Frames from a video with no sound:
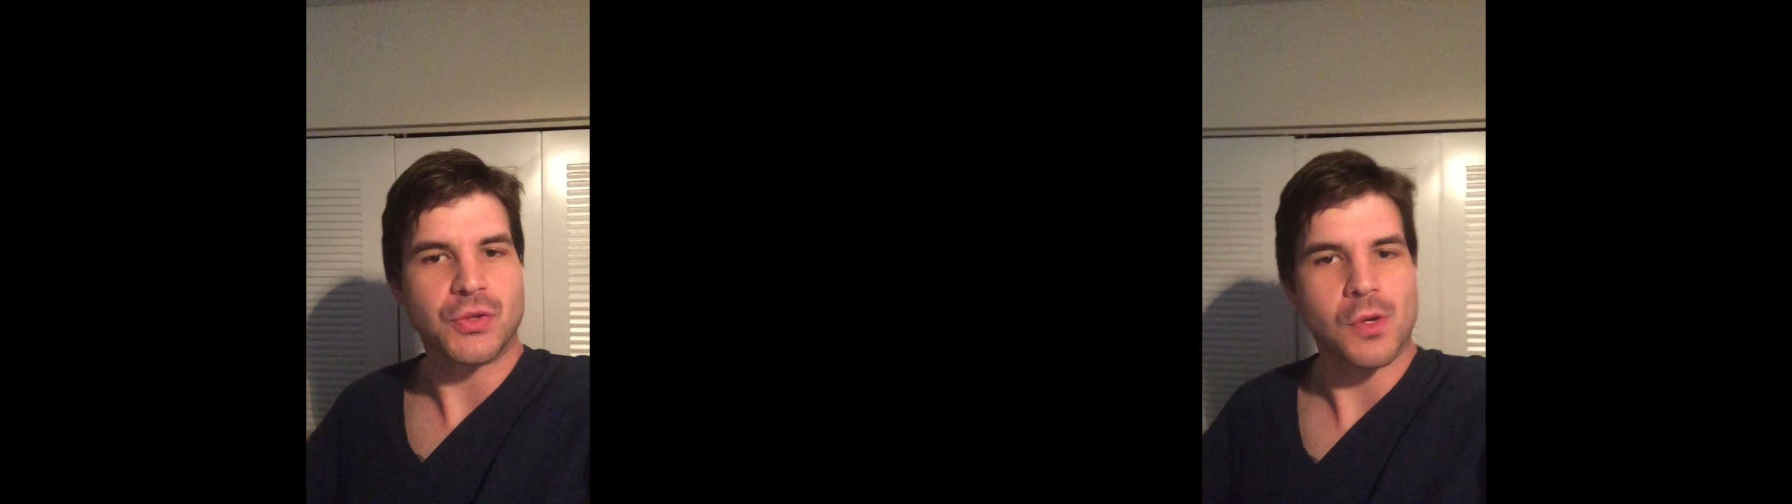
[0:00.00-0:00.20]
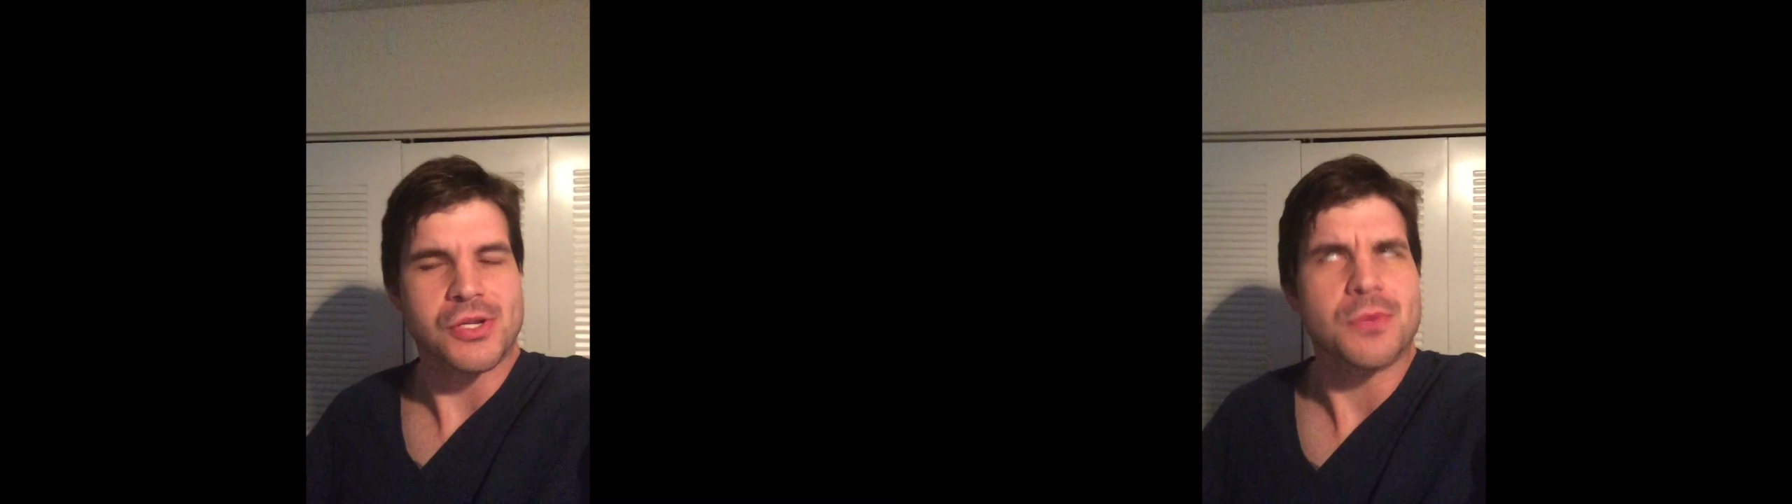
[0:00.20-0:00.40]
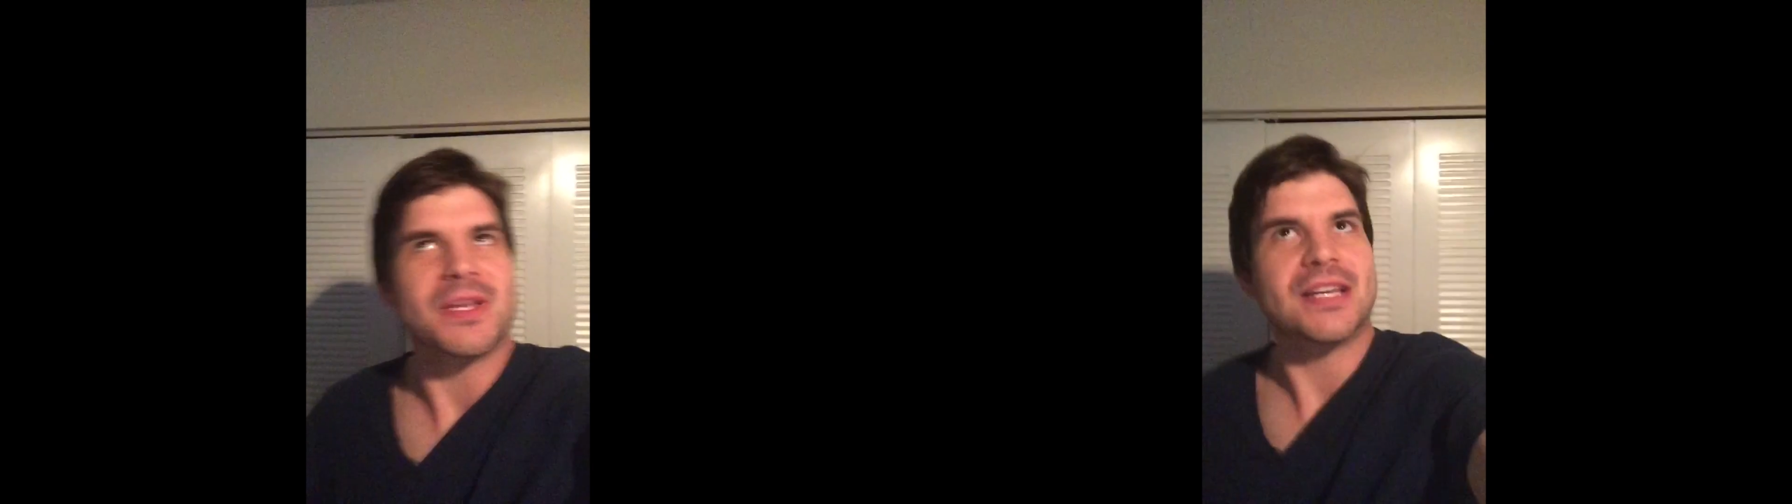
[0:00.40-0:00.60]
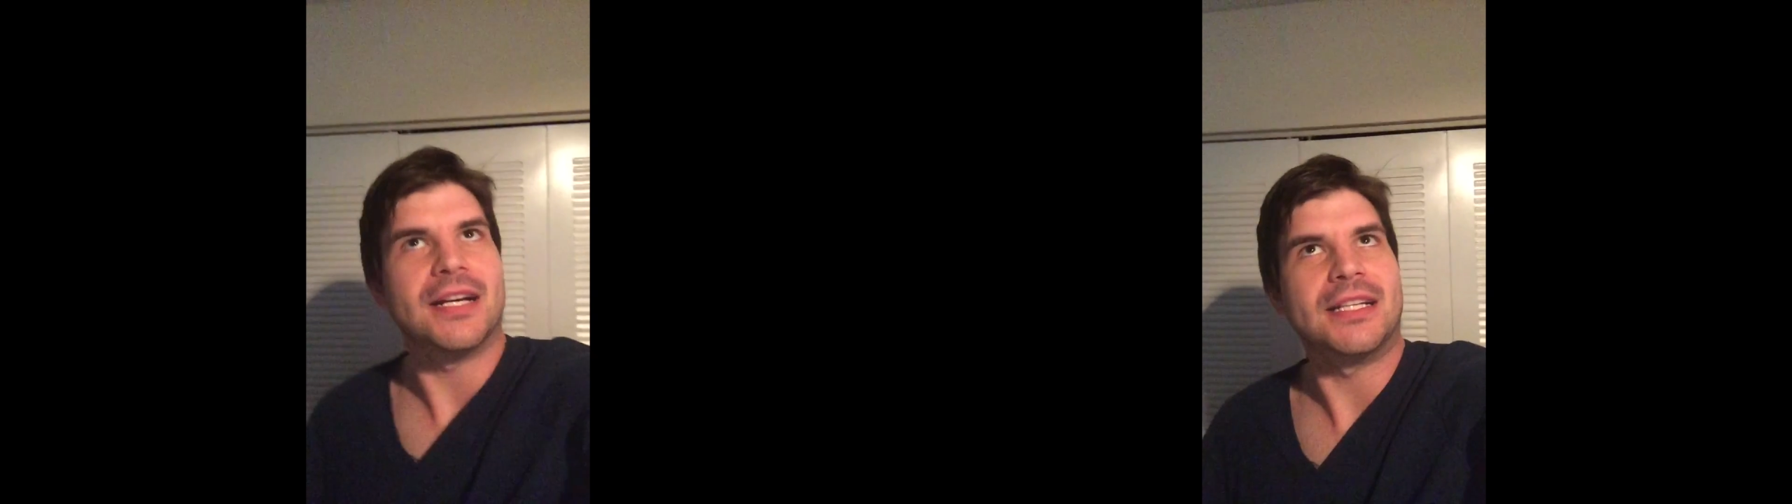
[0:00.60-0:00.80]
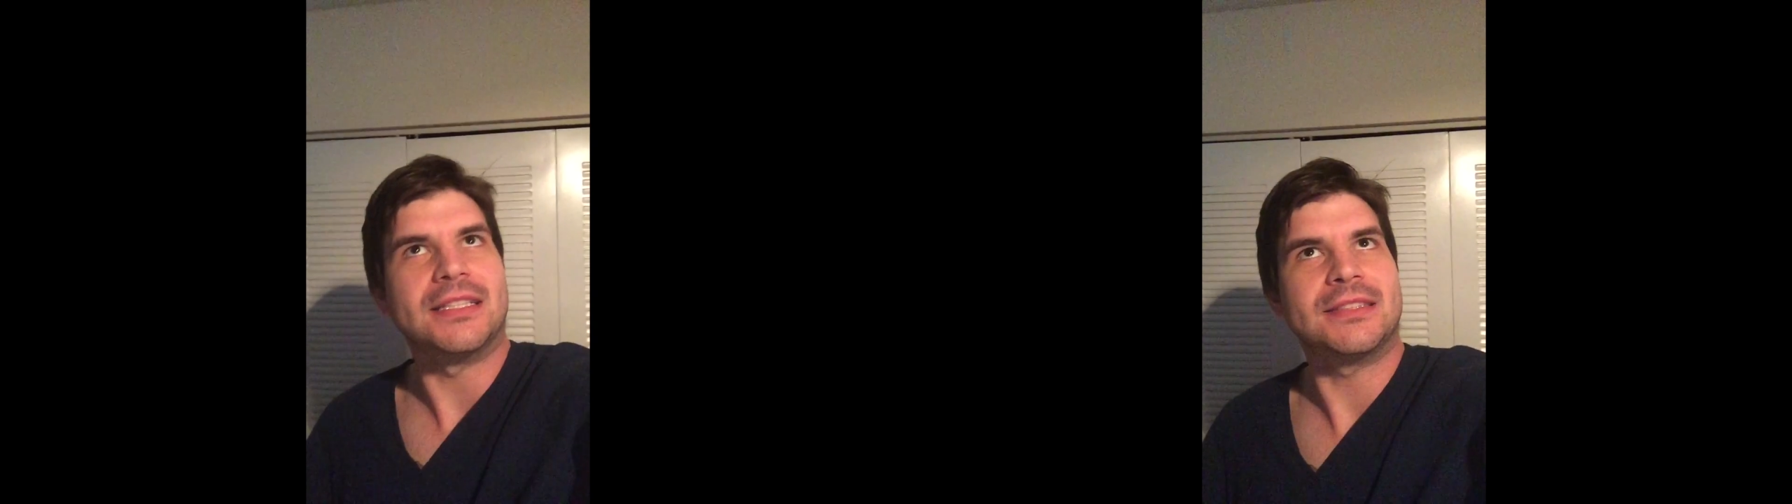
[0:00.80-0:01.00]
Georgia
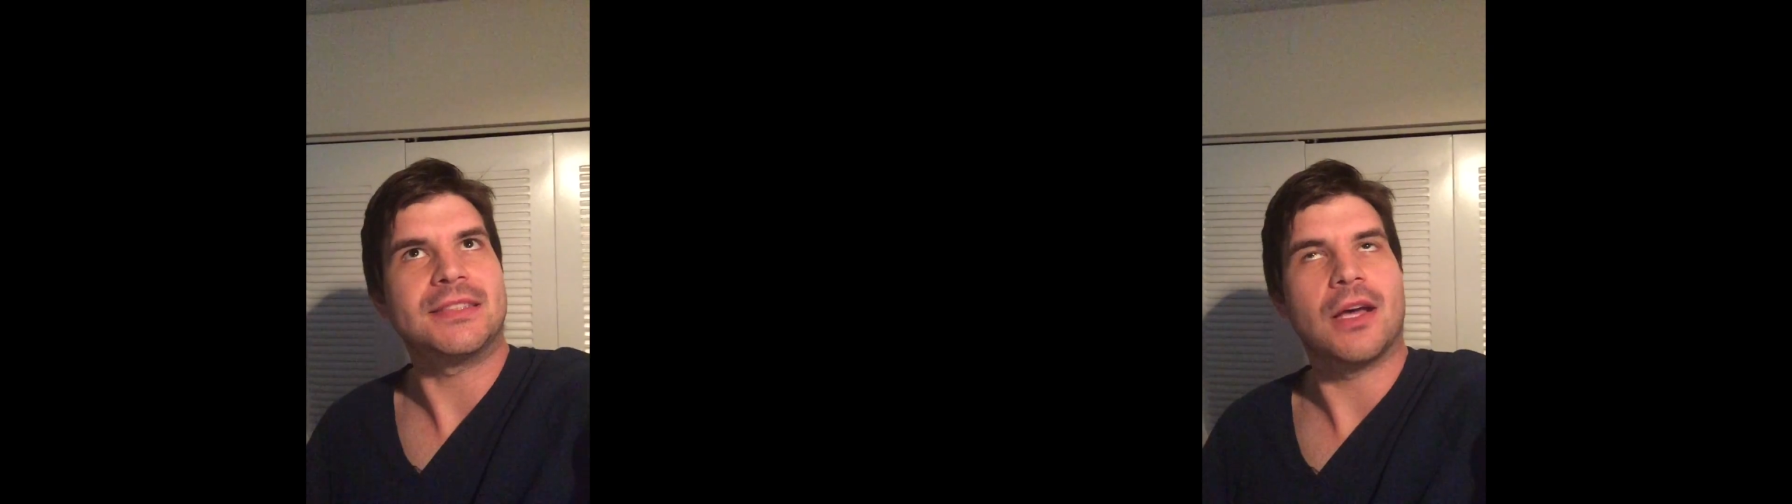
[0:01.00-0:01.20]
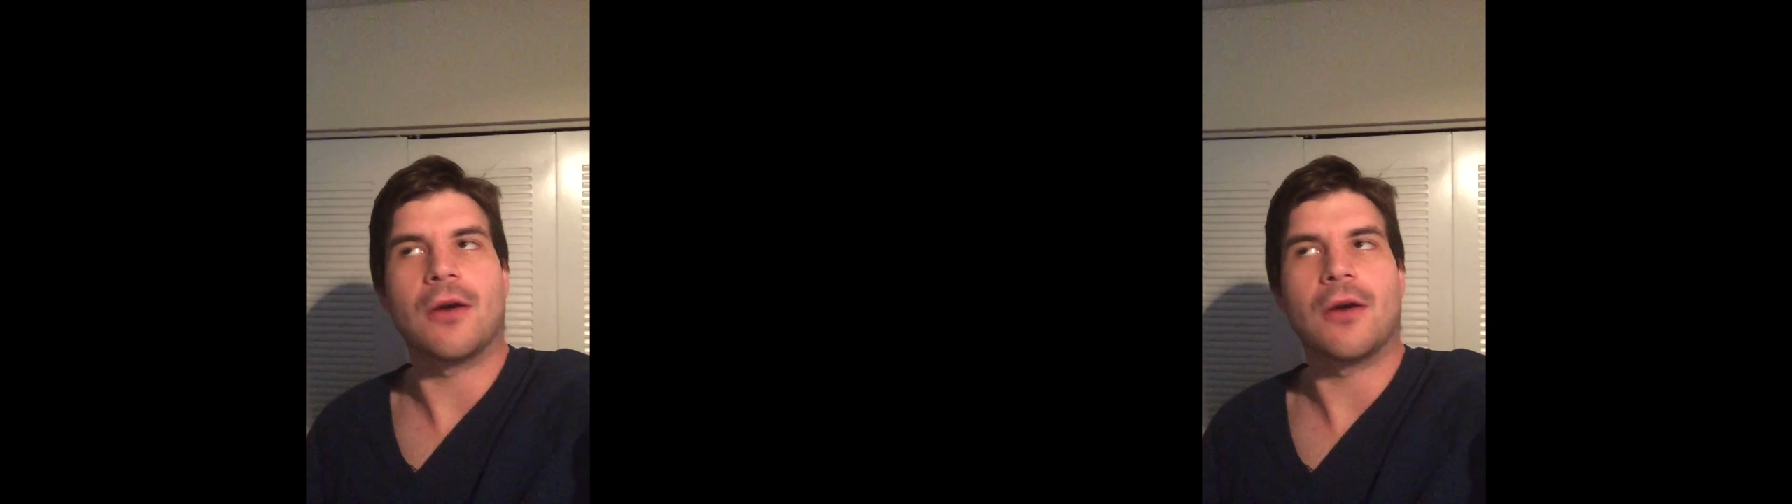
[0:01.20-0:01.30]
because,